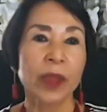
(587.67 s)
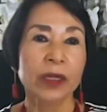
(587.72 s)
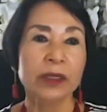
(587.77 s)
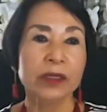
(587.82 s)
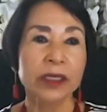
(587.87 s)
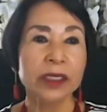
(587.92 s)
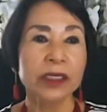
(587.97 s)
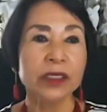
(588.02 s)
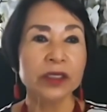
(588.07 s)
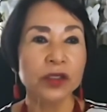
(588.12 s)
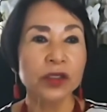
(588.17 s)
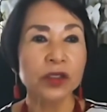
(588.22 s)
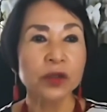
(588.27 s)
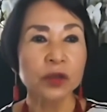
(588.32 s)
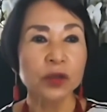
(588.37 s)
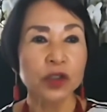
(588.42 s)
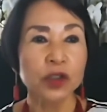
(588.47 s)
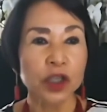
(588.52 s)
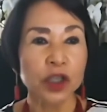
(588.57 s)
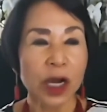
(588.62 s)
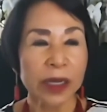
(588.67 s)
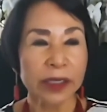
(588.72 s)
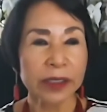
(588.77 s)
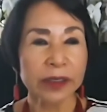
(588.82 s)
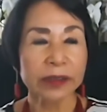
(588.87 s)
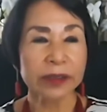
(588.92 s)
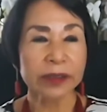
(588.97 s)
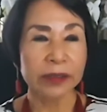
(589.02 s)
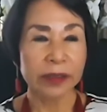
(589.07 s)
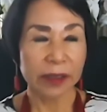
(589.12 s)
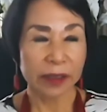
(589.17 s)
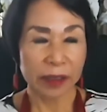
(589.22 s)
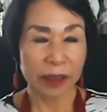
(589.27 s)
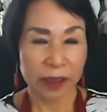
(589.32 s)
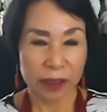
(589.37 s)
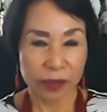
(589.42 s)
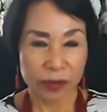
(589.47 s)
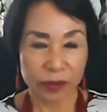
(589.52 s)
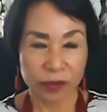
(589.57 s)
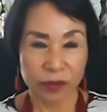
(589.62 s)
these 2 giants in
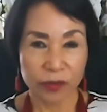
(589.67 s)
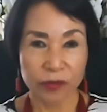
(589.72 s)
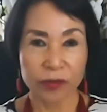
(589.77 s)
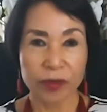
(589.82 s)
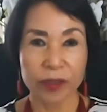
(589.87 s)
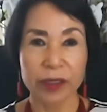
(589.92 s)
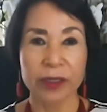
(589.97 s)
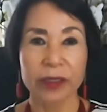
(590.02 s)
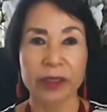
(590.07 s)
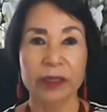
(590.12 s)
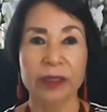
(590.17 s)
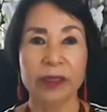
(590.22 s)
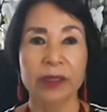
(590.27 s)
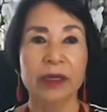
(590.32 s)
history,